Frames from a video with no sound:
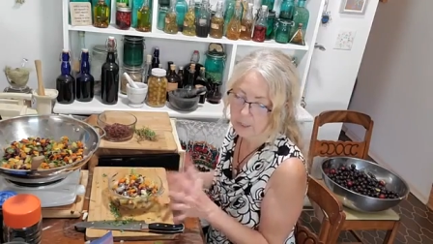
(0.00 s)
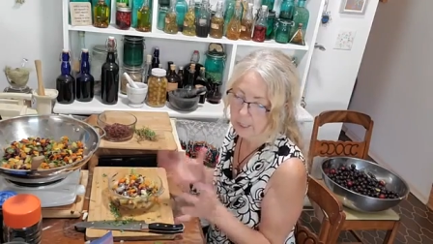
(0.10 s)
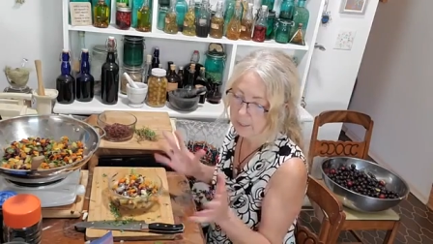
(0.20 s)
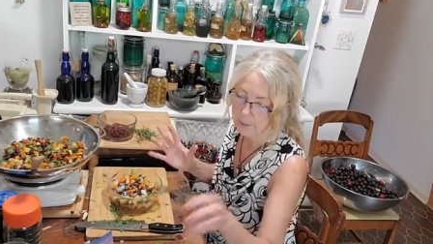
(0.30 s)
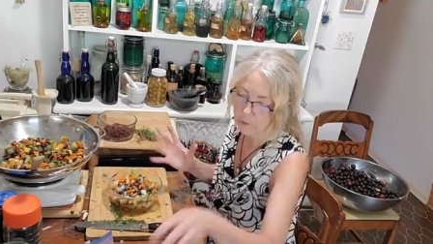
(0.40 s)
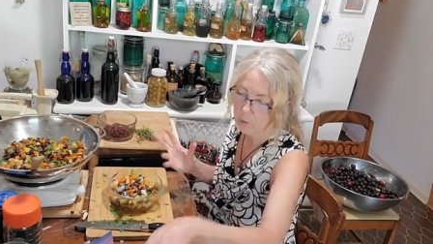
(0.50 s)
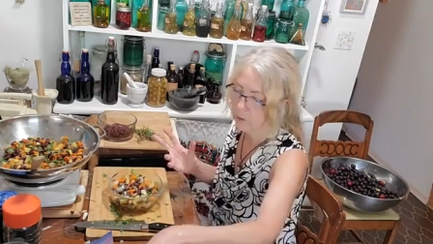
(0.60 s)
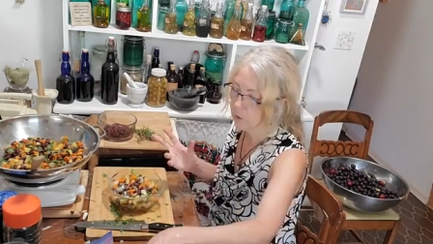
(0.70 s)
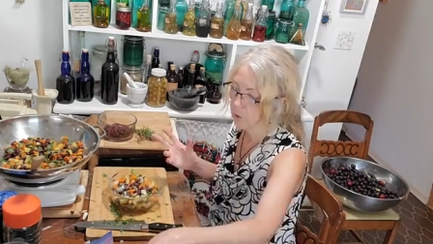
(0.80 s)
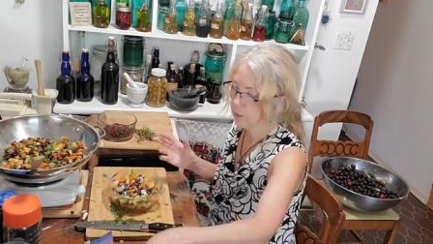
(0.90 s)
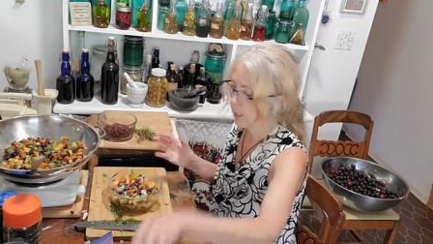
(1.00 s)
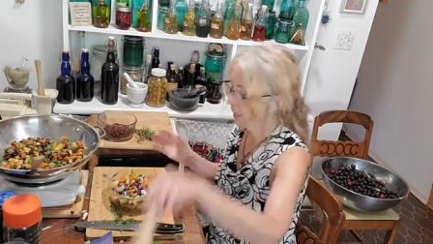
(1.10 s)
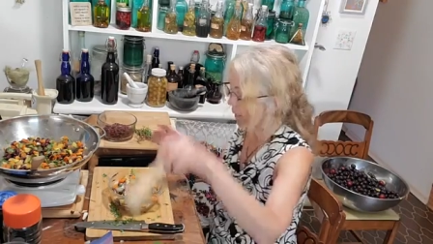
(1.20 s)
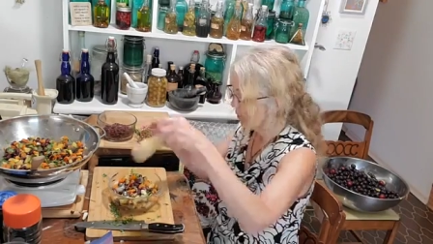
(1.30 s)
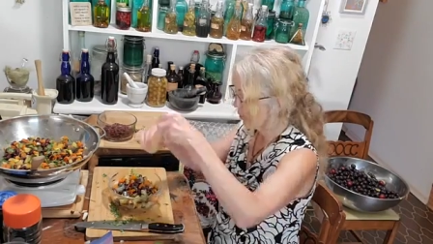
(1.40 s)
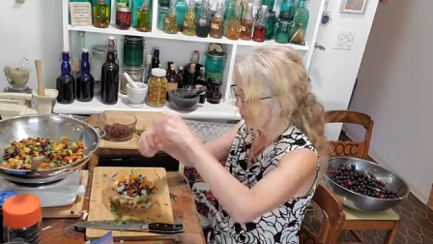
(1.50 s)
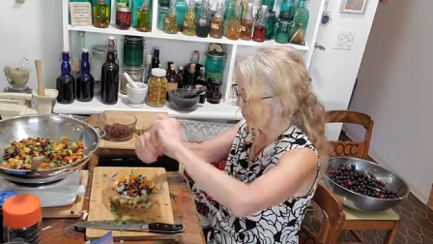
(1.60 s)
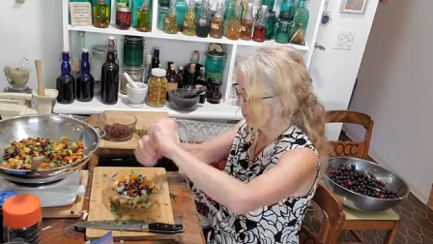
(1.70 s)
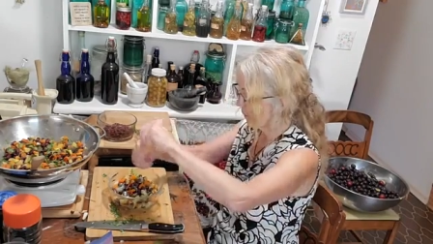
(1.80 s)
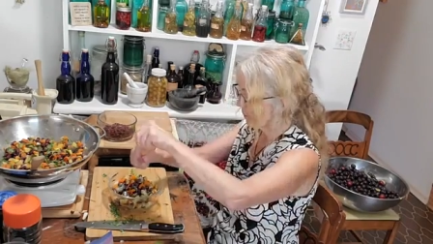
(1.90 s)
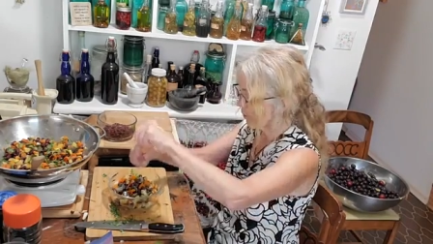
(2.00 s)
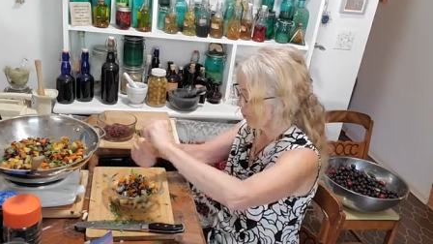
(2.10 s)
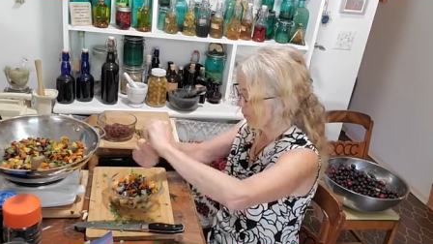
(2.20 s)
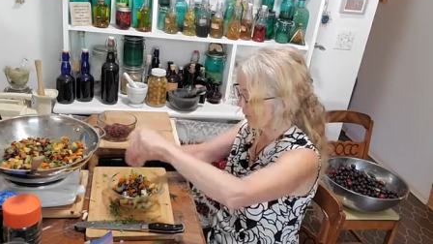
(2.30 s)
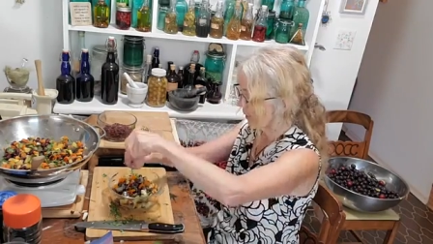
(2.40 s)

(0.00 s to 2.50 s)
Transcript: and then of course you're just going to add your salt and pepper to it,